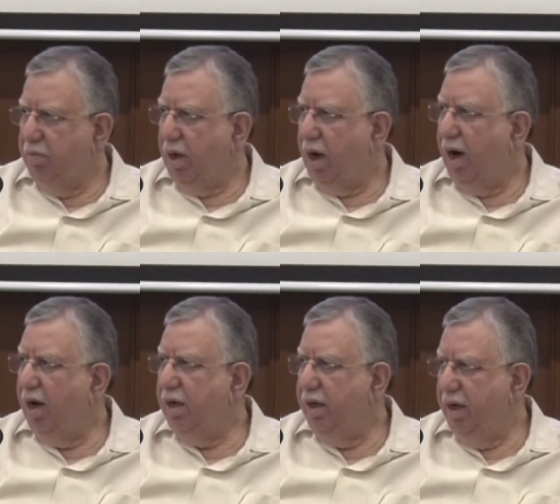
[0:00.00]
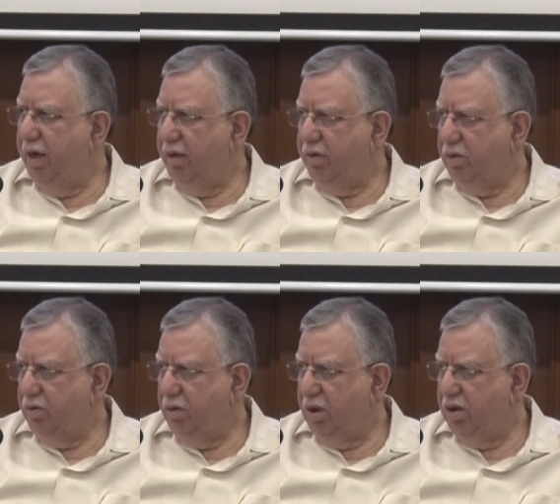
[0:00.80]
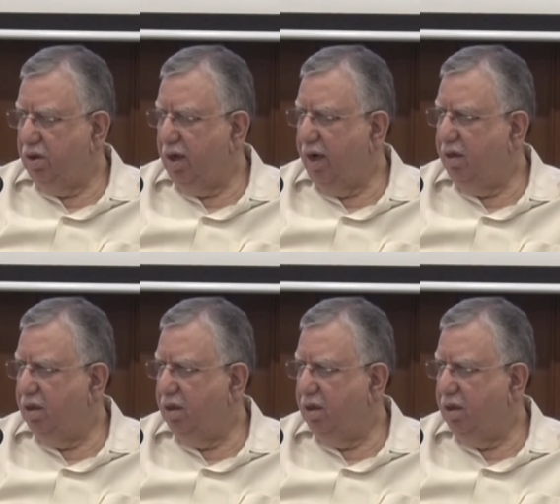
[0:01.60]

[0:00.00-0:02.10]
but RDA, you know, I just had